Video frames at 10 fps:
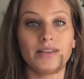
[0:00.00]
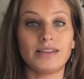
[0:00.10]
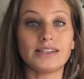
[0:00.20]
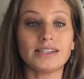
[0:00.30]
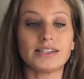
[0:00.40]

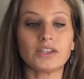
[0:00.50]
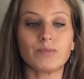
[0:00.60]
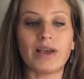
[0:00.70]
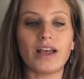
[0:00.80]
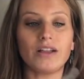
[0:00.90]
This is
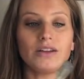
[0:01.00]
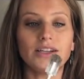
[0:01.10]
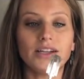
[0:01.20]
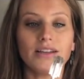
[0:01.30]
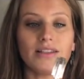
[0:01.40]
spelled
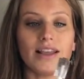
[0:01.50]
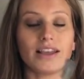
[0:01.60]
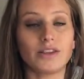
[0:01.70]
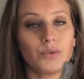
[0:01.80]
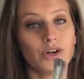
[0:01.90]

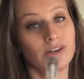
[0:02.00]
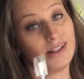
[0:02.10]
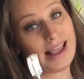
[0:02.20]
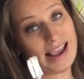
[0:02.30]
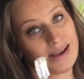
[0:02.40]
like the word
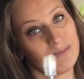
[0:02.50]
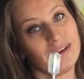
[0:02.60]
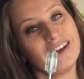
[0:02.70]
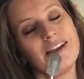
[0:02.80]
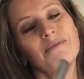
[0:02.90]

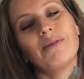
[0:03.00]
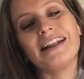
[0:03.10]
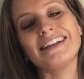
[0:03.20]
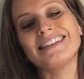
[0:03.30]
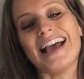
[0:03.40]
lame, but
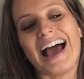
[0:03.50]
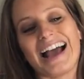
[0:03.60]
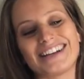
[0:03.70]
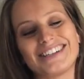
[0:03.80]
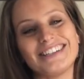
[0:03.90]
it's
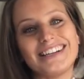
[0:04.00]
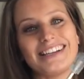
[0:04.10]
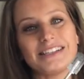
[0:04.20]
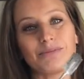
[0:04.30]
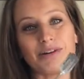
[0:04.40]

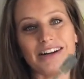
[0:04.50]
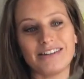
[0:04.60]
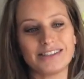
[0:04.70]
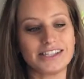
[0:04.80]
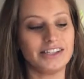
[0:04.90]
actually
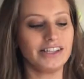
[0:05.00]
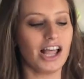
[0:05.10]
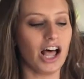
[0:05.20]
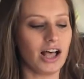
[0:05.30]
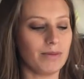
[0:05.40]
pronounced
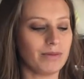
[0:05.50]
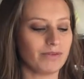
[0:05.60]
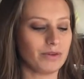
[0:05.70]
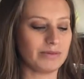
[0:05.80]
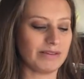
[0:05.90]
lame if
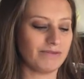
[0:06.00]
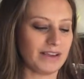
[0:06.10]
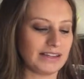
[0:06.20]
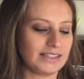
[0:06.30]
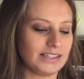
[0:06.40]
you want to be
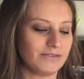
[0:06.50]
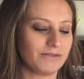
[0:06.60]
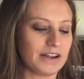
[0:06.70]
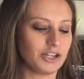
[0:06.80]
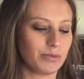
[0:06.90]
fancy and
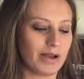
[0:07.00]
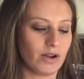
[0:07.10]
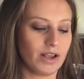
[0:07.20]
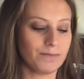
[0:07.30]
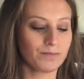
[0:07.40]
French about
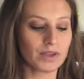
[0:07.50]
it.